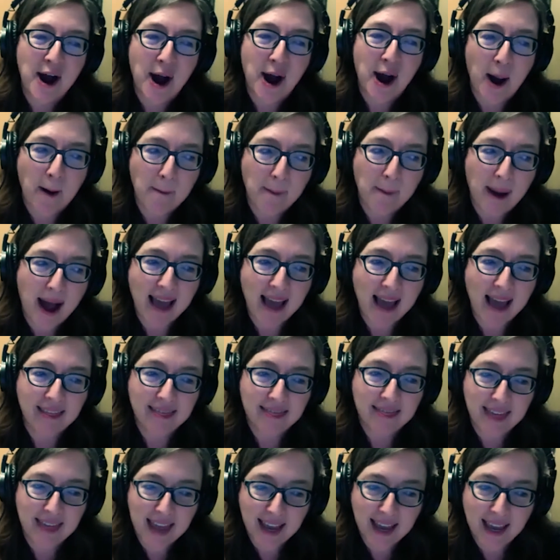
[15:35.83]
I
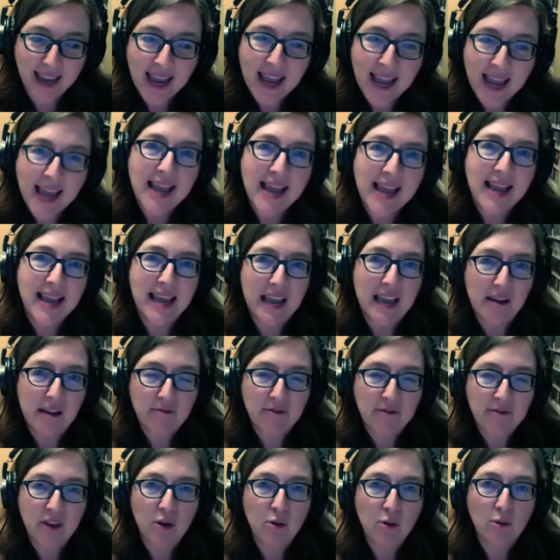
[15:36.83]
think
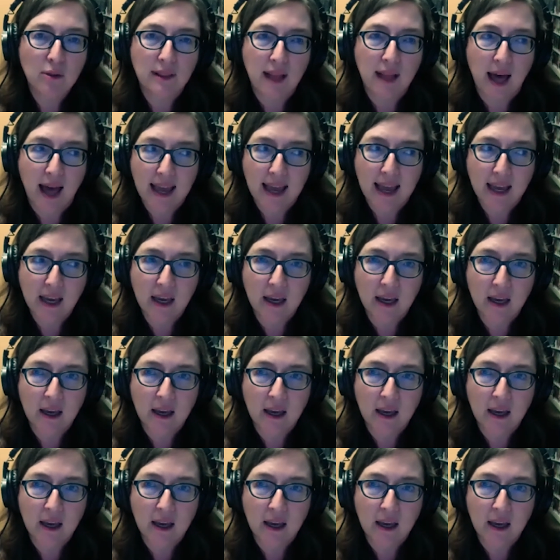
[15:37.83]
if you like